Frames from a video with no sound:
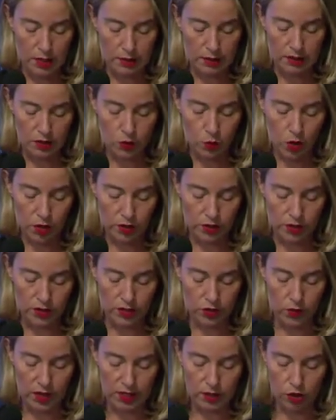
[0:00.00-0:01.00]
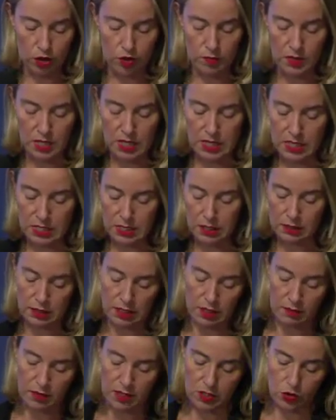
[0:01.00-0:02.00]
This is what the Stratcom East
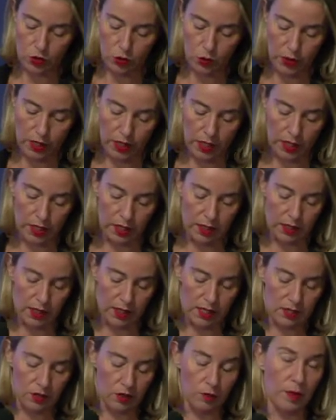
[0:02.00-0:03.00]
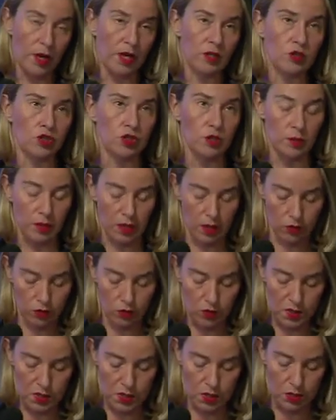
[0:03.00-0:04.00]
team is doing in the Eastern Partnership
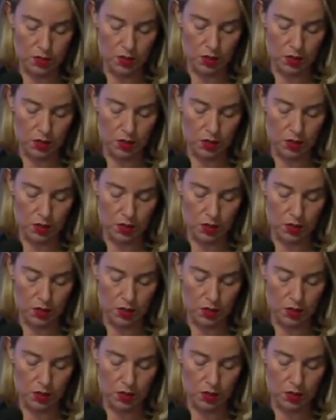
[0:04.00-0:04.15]
countries,